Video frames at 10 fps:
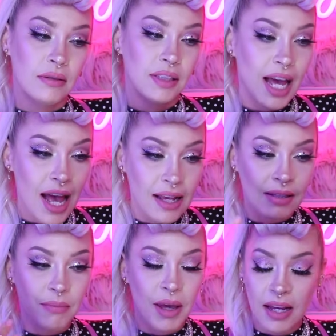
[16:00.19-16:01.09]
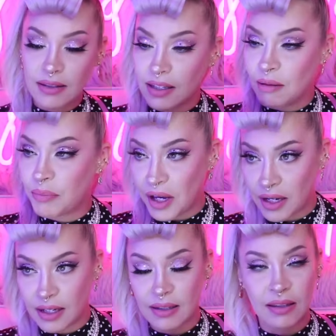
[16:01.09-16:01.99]
yes, amazing,
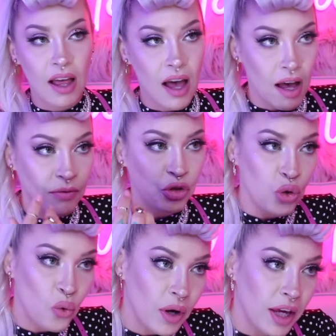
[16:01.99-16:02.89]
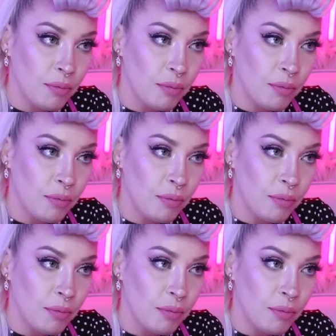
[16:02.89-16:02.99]
abundance, love, joy,